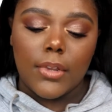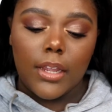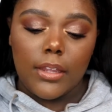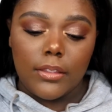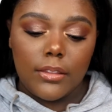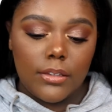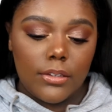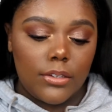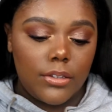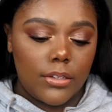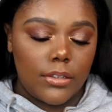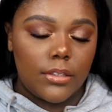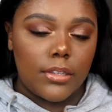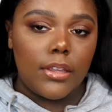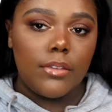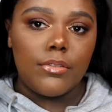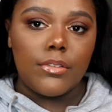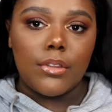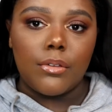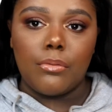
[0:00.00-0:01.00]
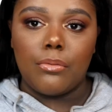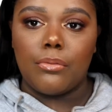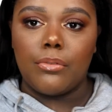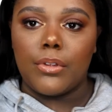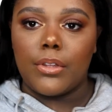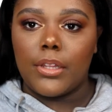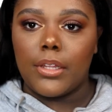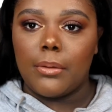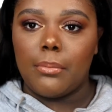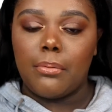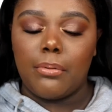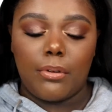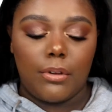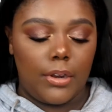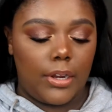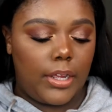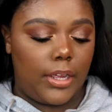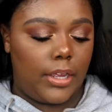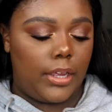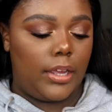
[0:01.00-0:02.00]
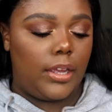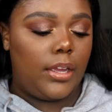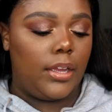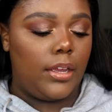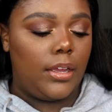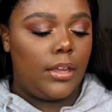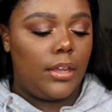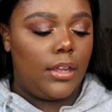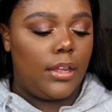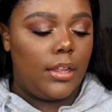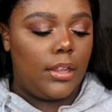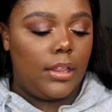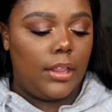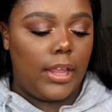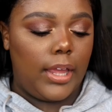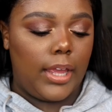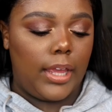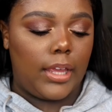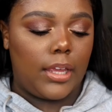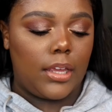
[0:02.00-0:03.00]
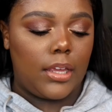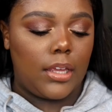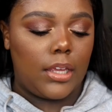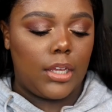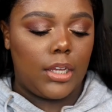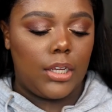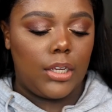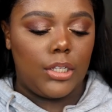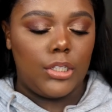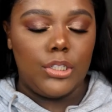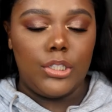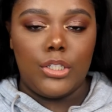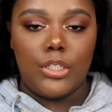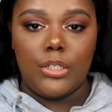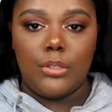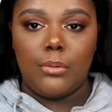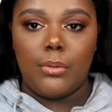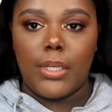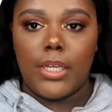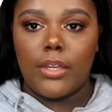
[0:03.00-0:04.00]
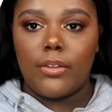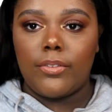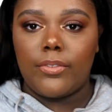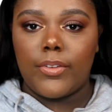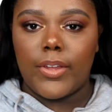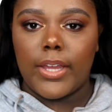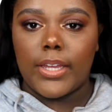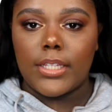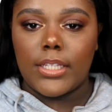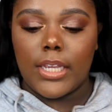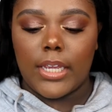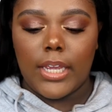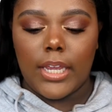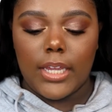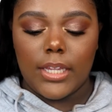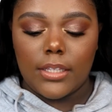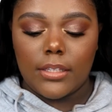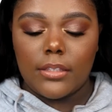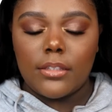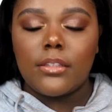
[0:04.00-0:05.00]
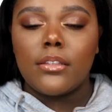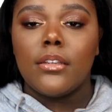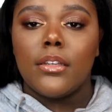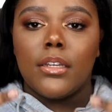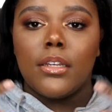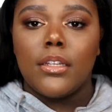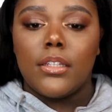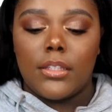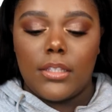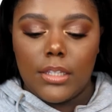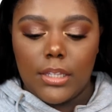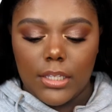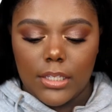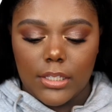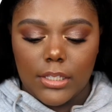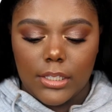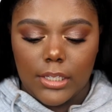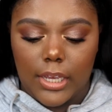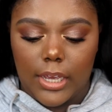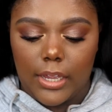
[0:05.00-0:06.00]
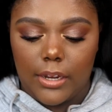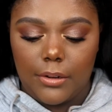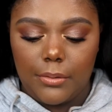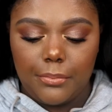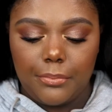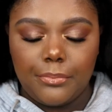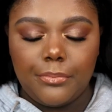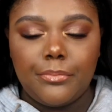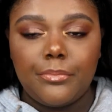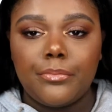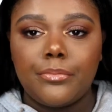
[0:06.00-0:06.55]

And this just gives a really pretty like dewy effect, I guess, to the skin.